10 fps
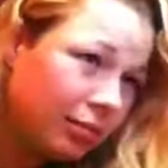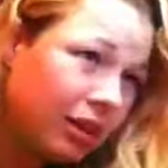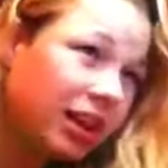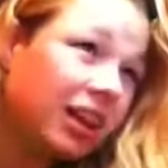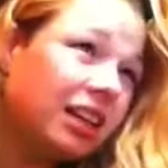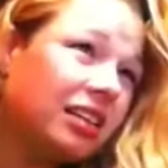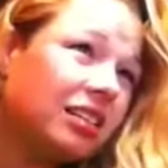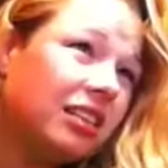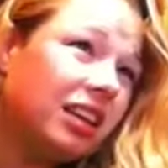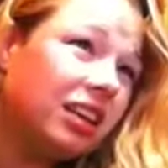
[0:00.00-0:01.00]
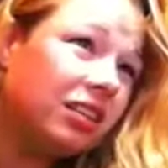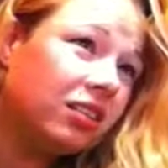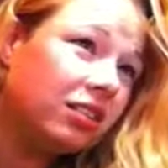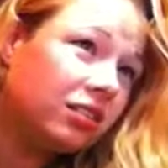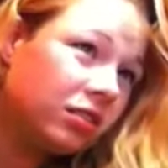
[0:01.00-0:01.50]
But I can't see it,
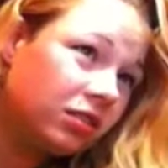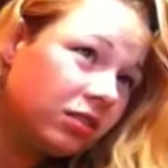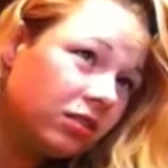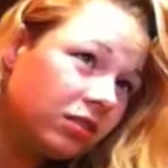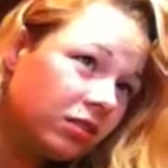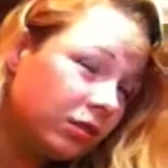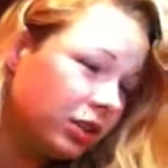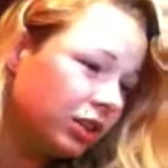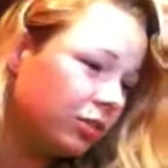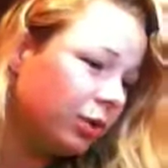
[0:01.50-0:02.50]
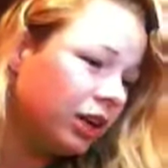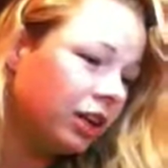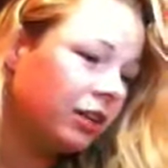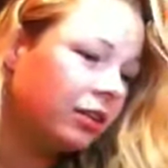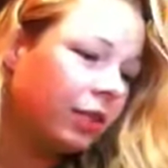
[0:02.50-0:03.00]
which is weird.